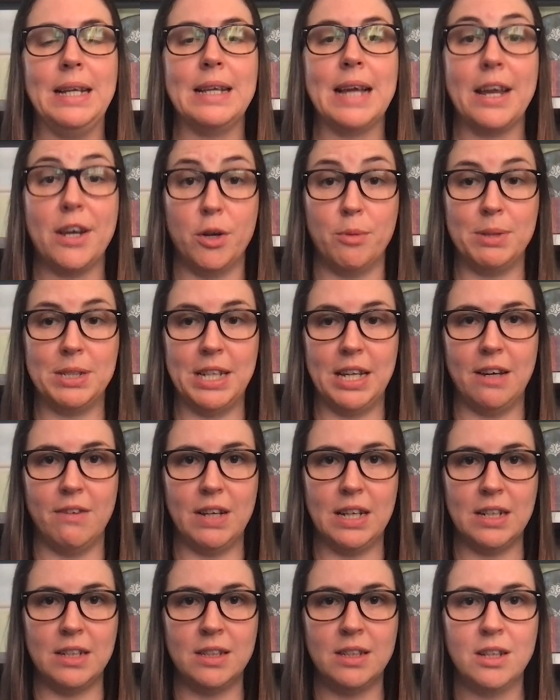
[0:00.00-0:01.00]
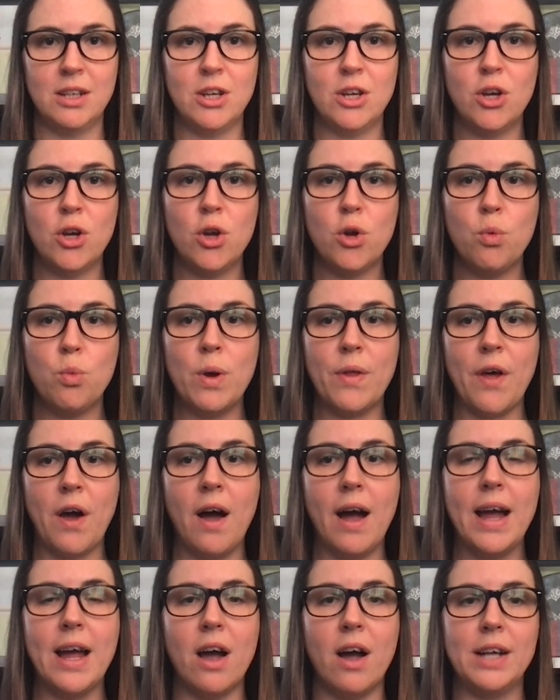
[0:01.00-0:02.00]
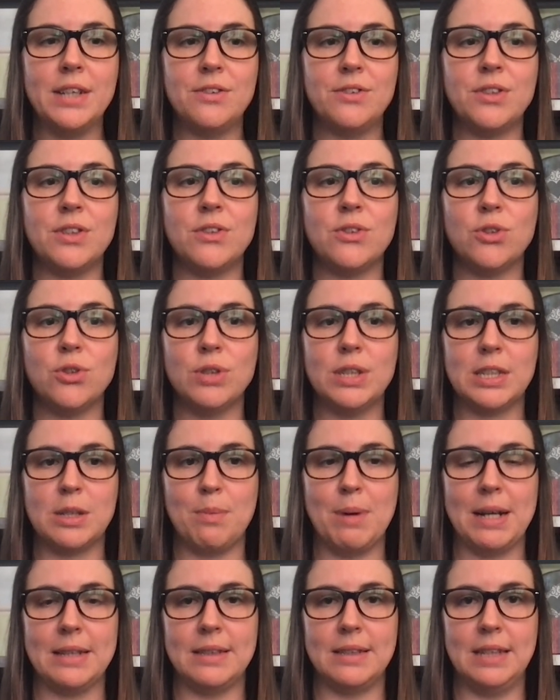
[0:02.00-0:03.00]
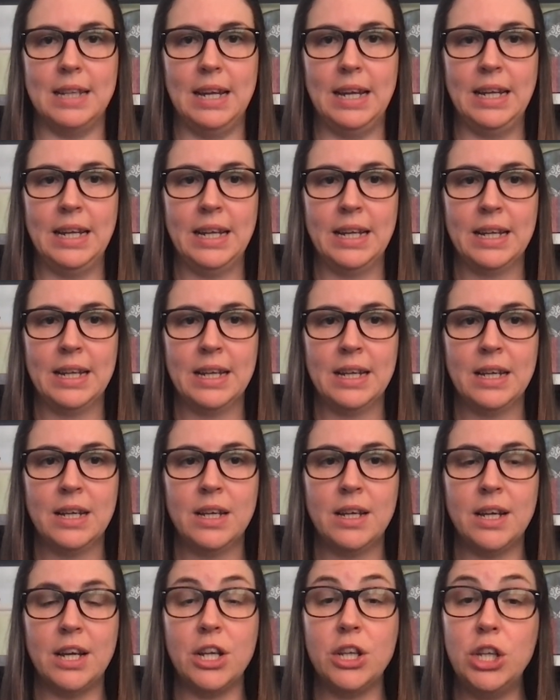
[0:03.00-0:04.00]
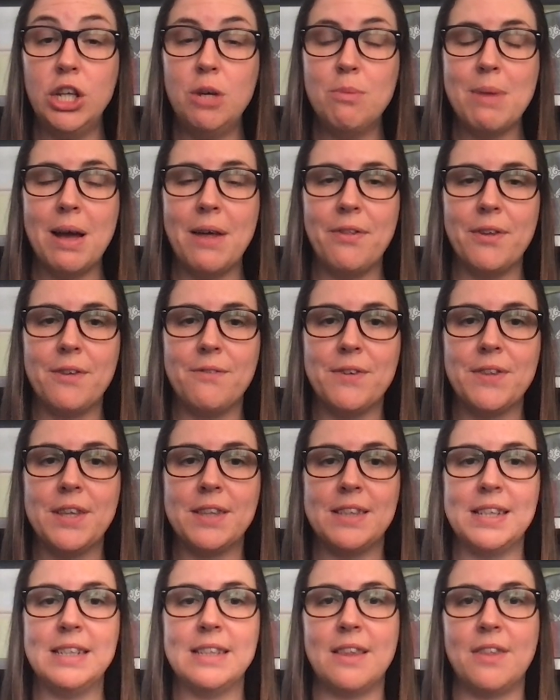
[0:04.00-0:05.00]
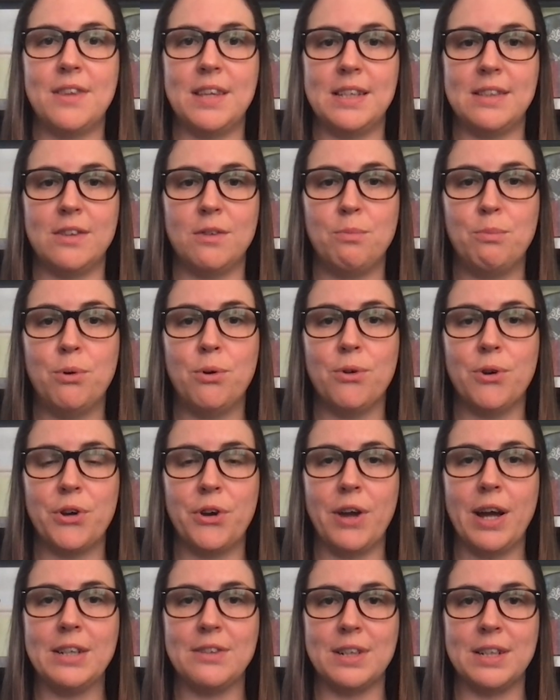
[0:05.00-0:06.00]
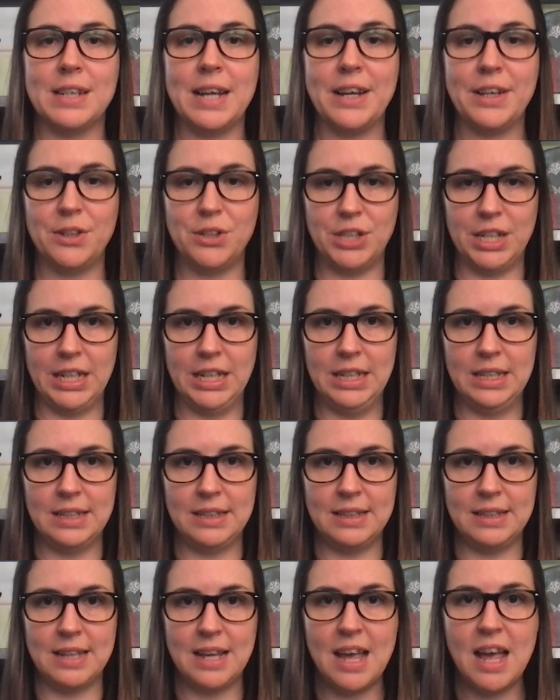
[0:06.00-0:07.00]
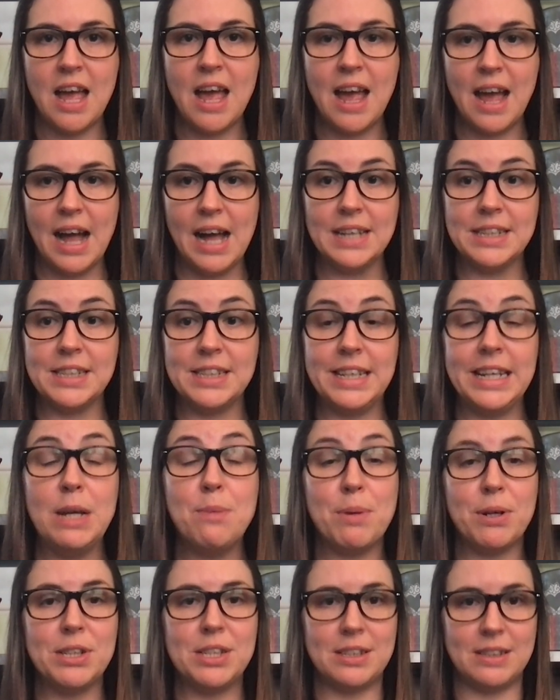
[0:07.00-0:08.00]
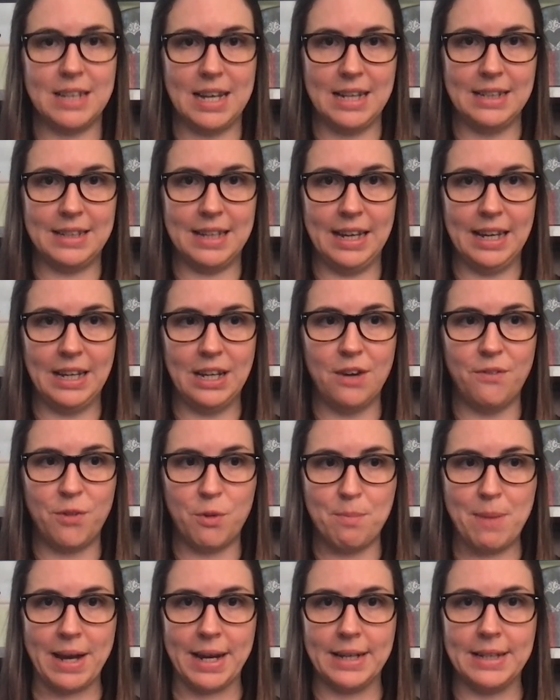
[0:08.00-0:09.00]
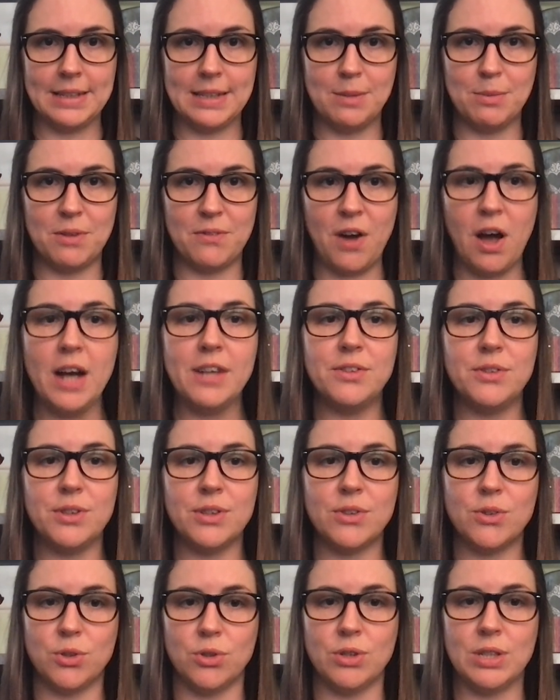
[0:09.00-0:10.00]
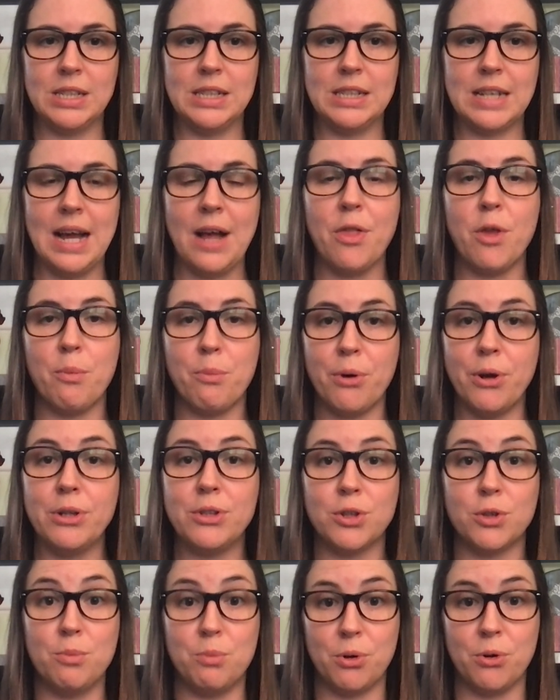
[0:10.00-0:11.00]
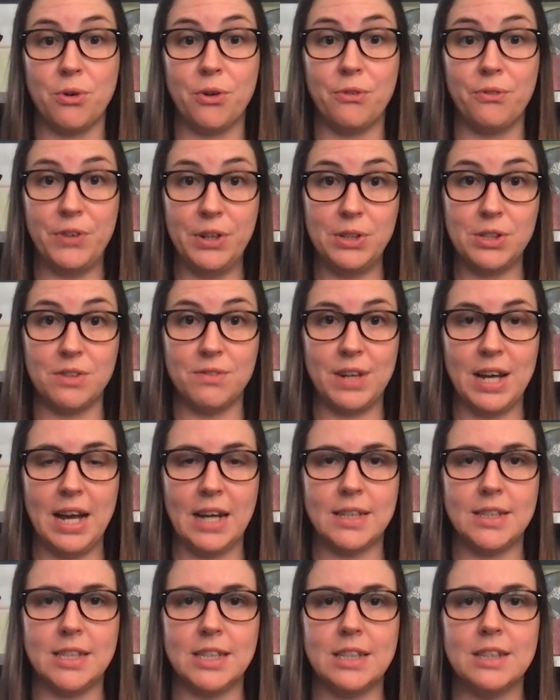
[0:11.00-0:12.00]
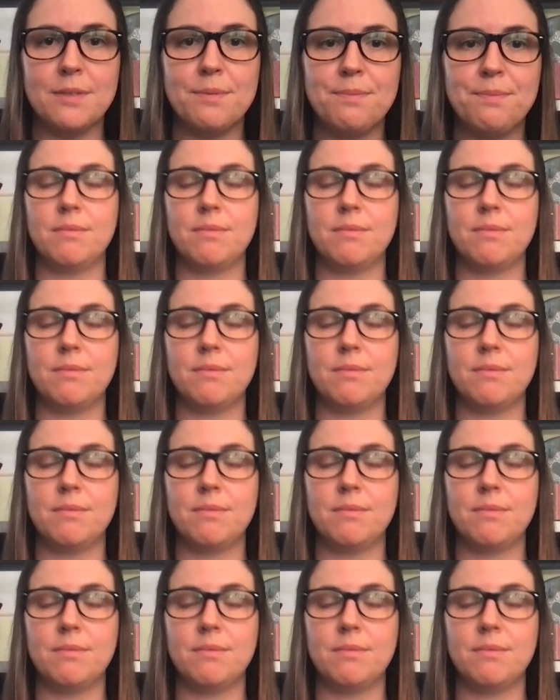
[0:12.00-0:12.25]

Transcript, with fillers: nanomaterial with high hydrogen storage capacity a new method for the synthesis of boron nitride nanosheets, and a deep understanding of the mechanisms of hydrogen storage and the proton boron fusion reaction.